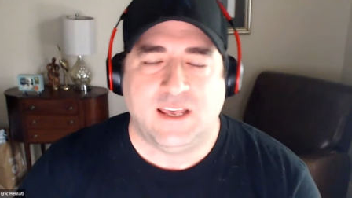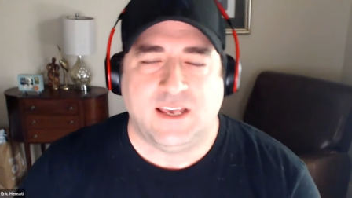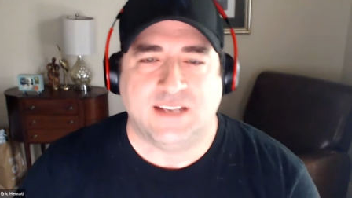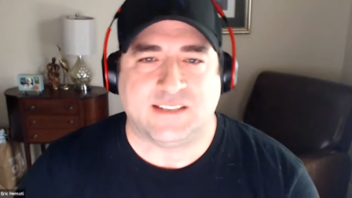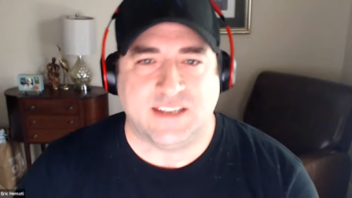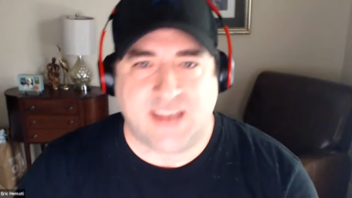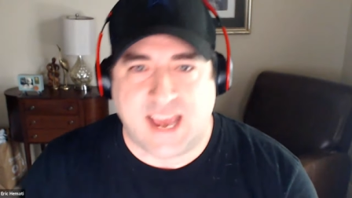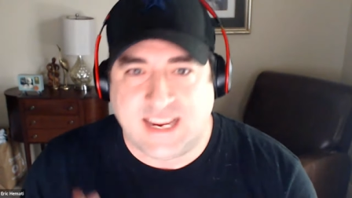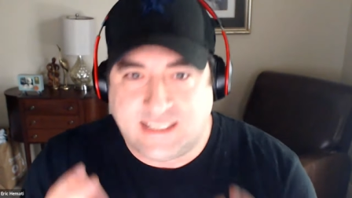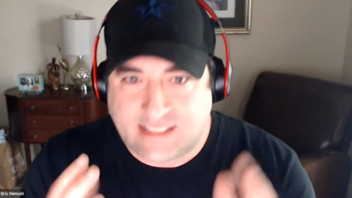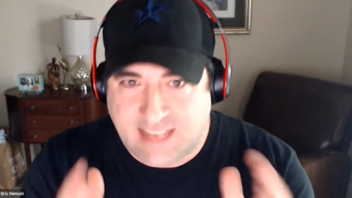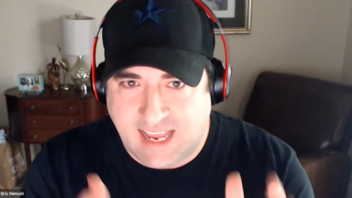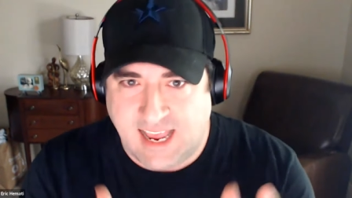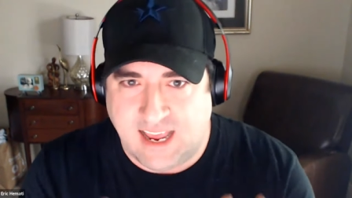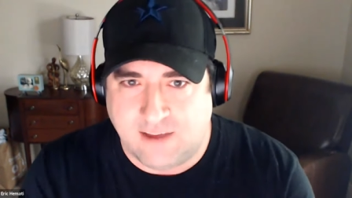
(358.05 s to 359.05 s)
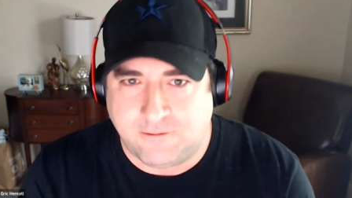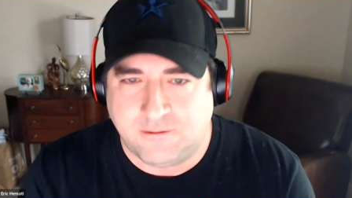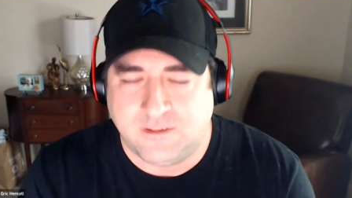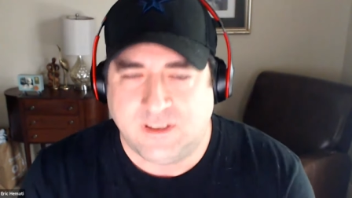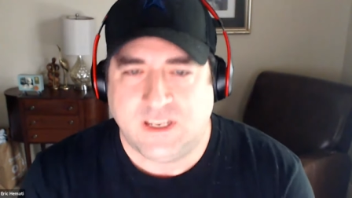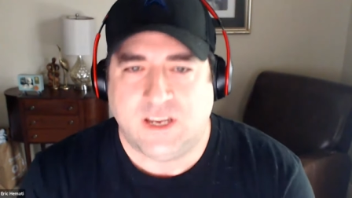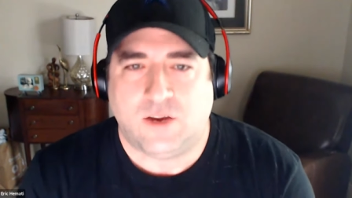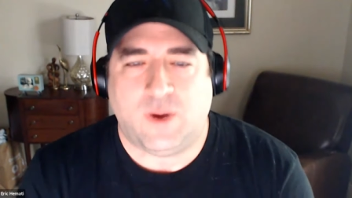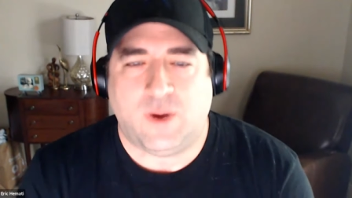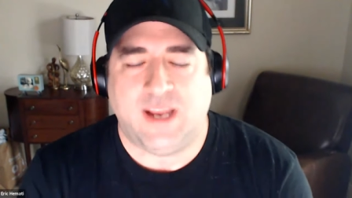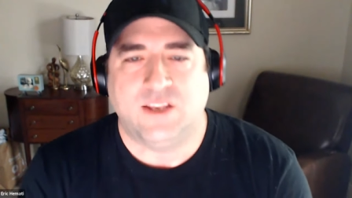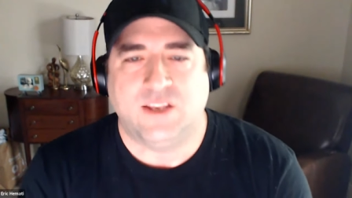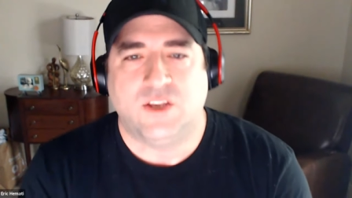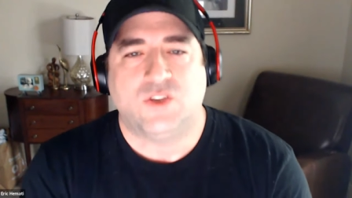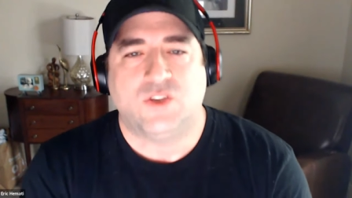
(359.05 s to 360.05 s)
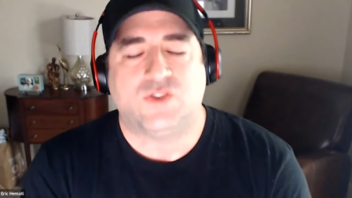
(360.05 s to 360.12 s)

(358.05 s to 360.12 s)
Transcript: It's a nice to have, right?